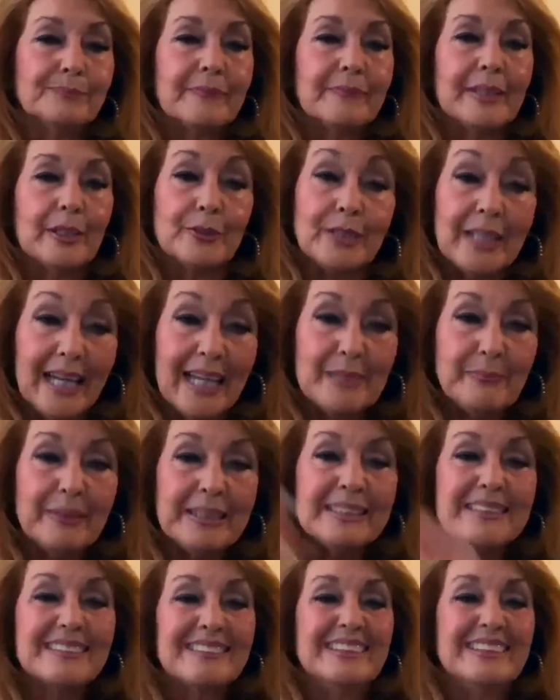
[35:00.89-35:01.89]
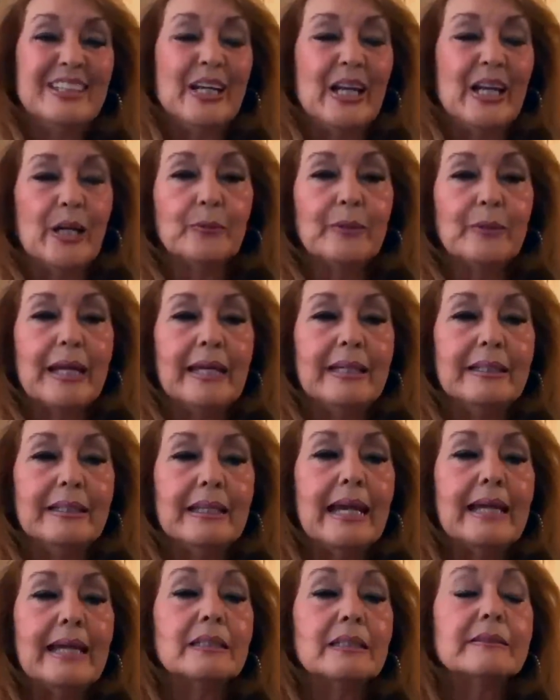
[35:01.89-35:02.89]
entertainment, you know, and
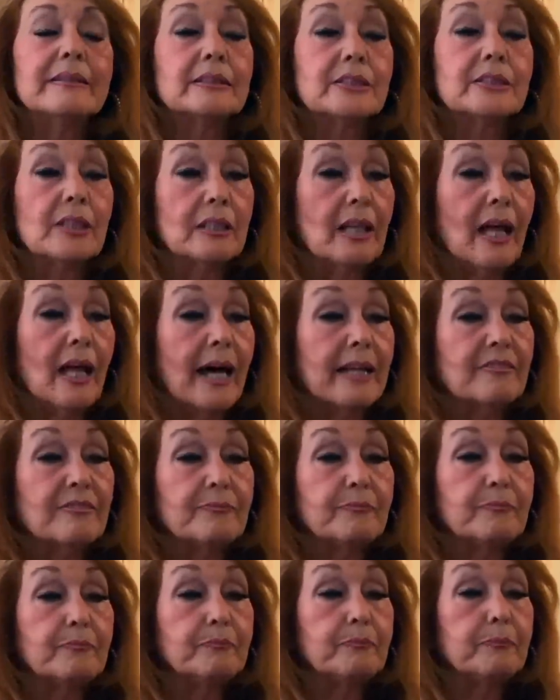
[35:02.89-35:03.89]
there's a lot of